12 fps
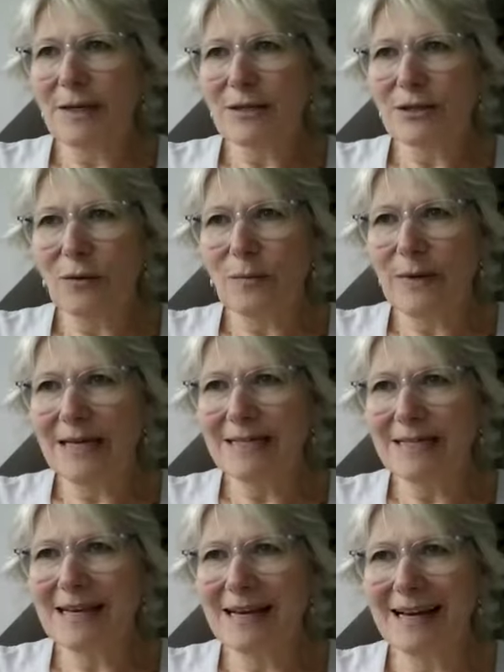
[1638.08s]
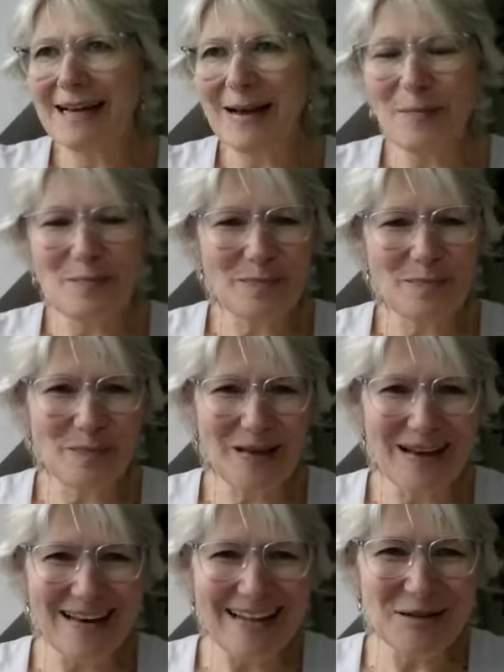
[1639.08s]
So please
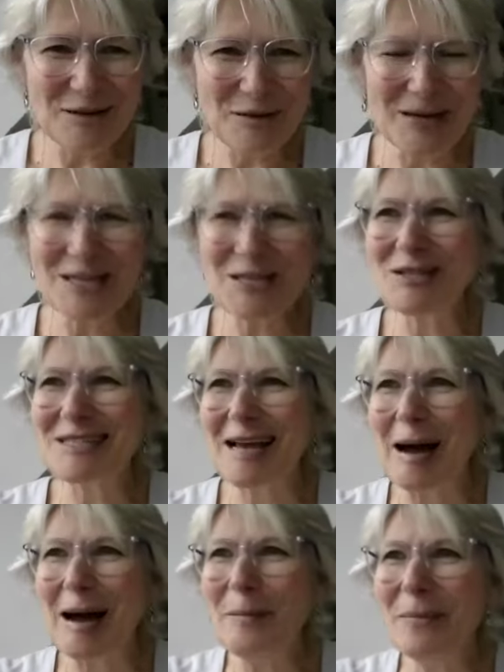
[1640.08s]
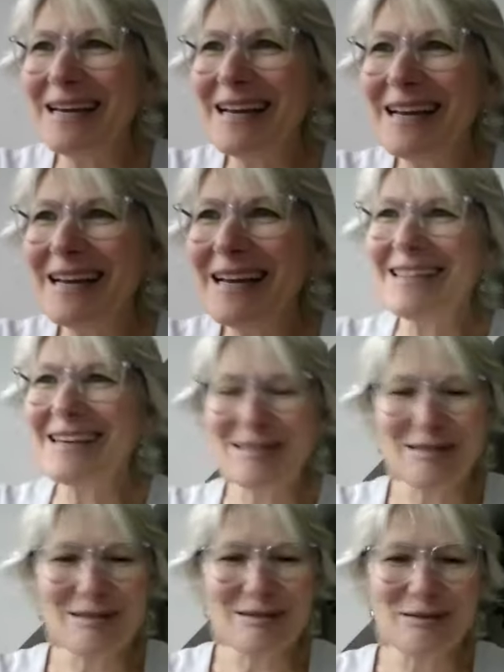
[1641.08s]
let your questions come in either
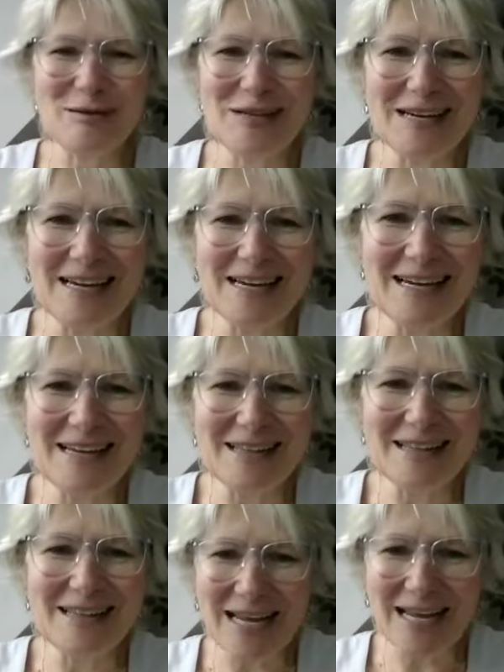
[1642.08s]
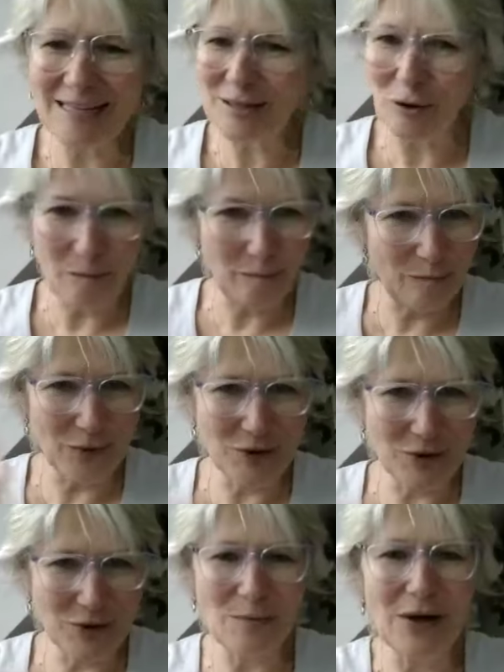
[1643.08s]
through the chat or
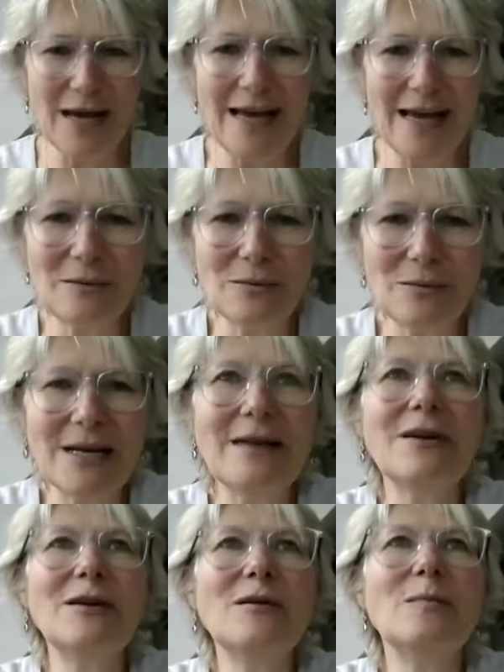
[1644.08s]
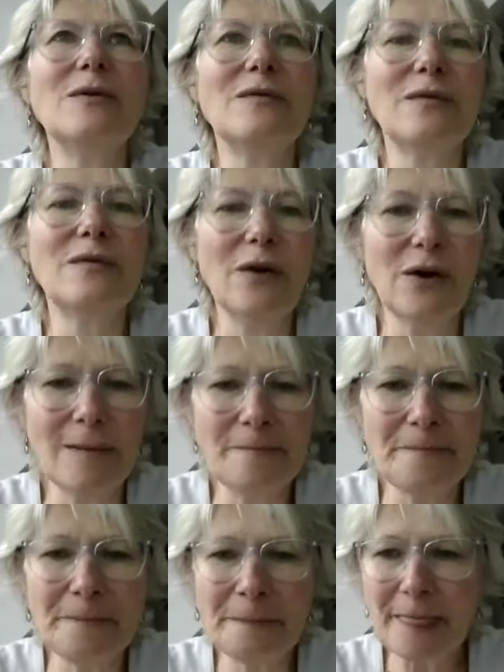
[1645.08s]
put up your hand, whatever you prefer.
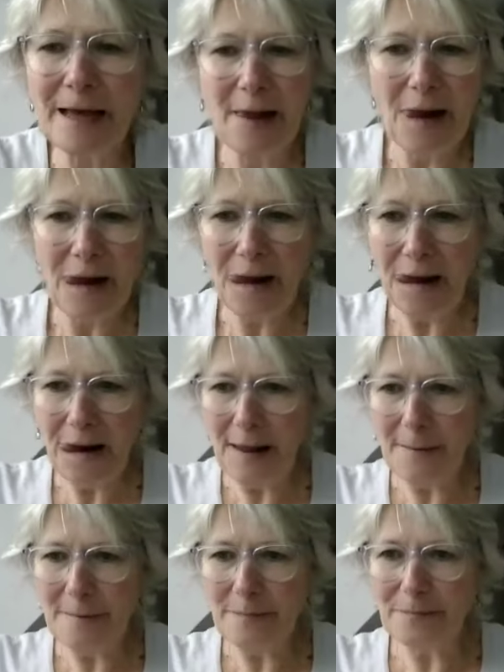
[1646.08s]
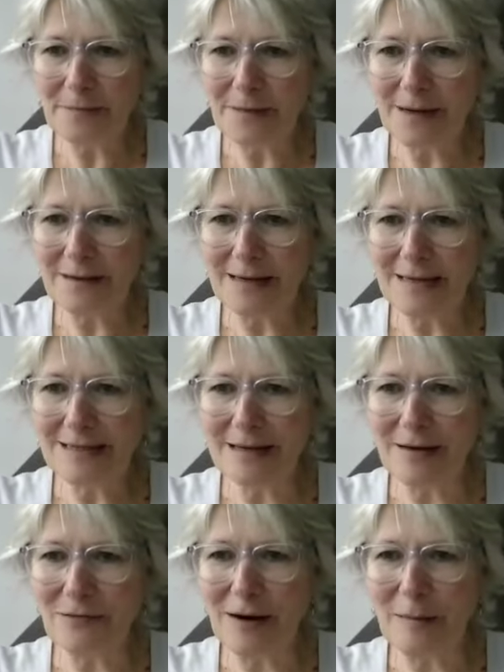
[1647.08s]
There's
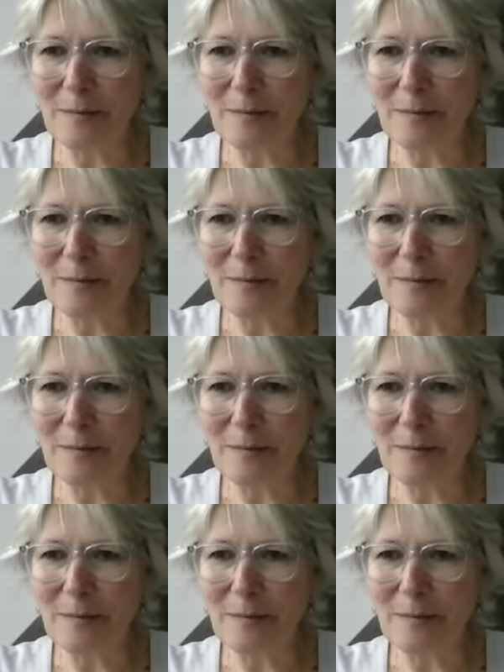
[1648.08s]
several